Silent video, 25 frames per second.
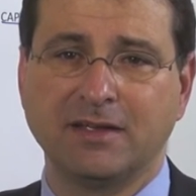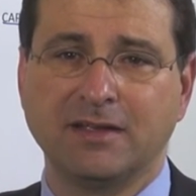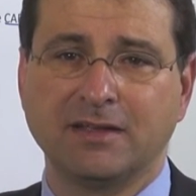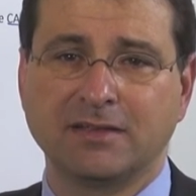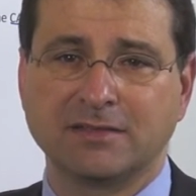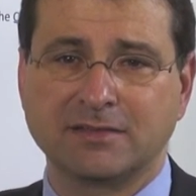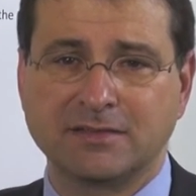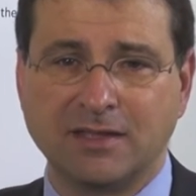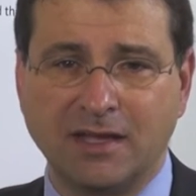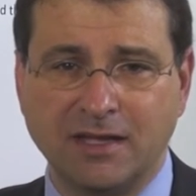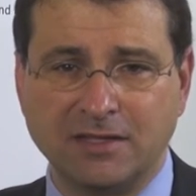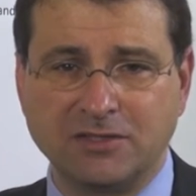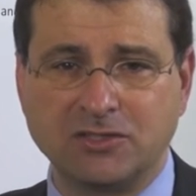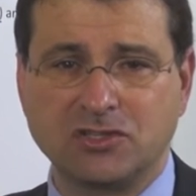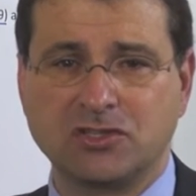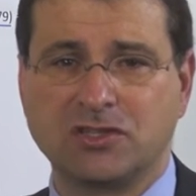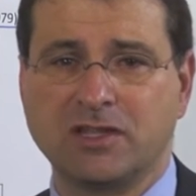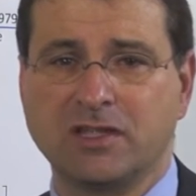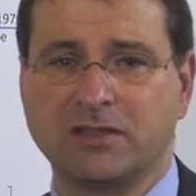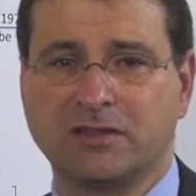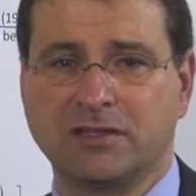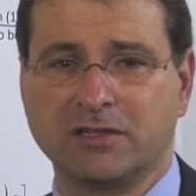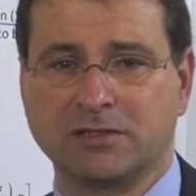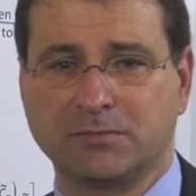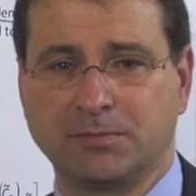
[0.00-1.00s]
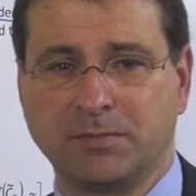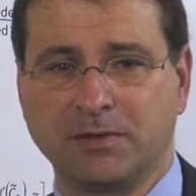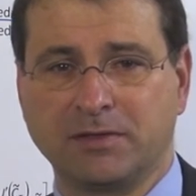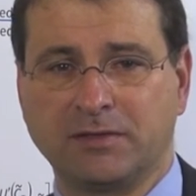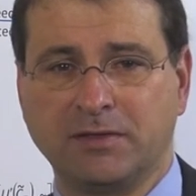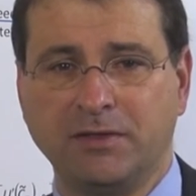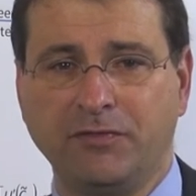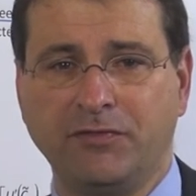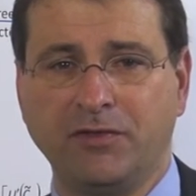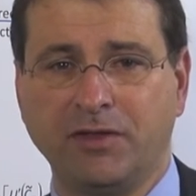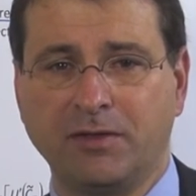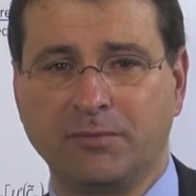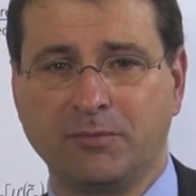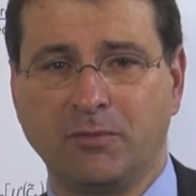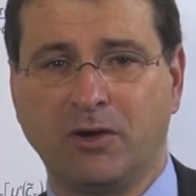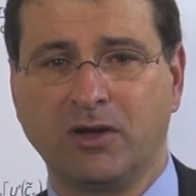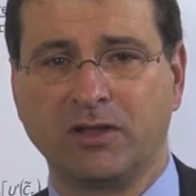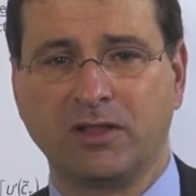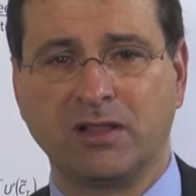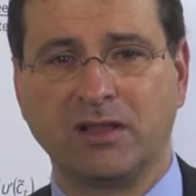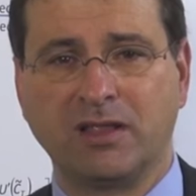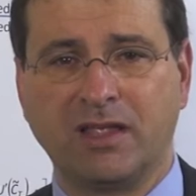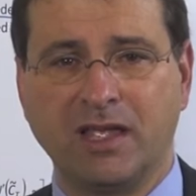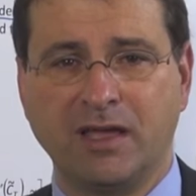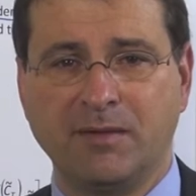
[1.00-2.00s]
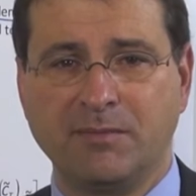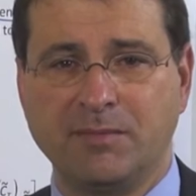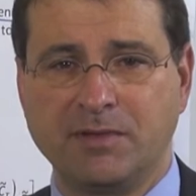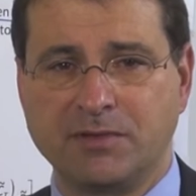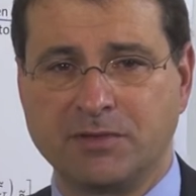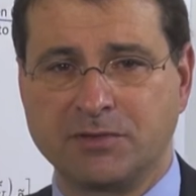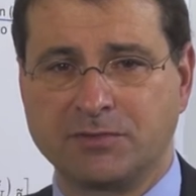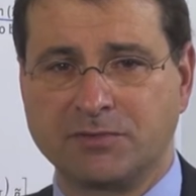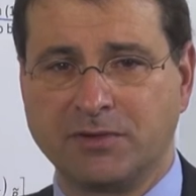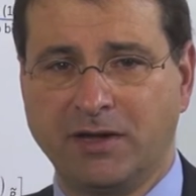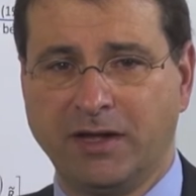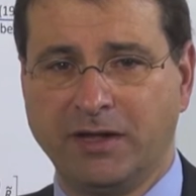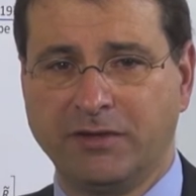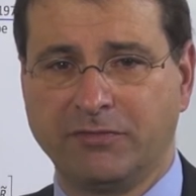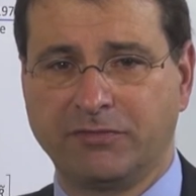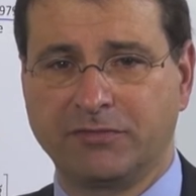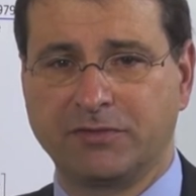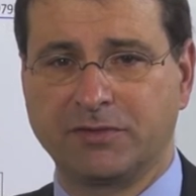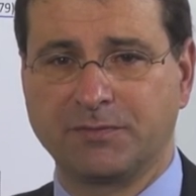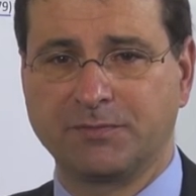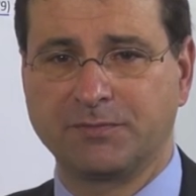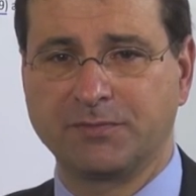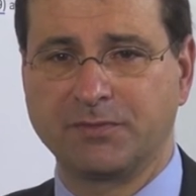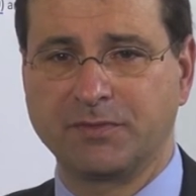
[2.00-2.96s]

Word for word: such that the specific model can be derived.